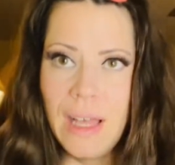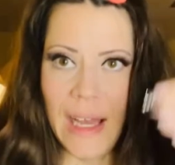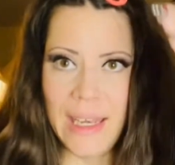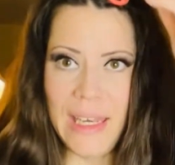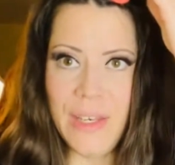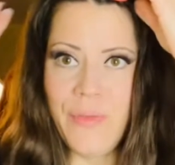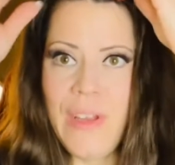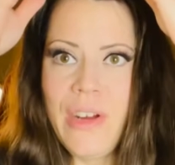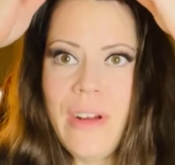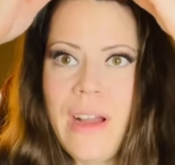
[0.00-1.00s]
I need to
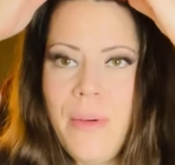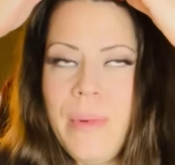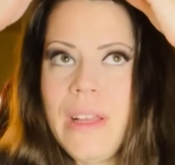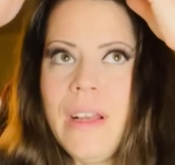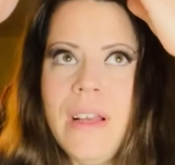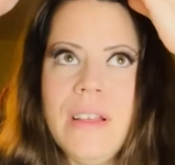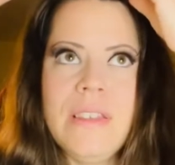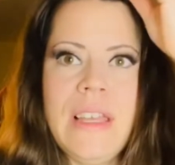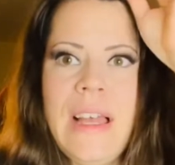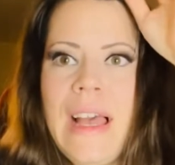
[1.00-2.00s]
figure out, because
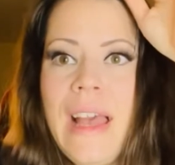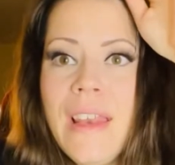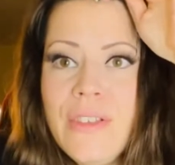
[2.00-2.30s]
I had a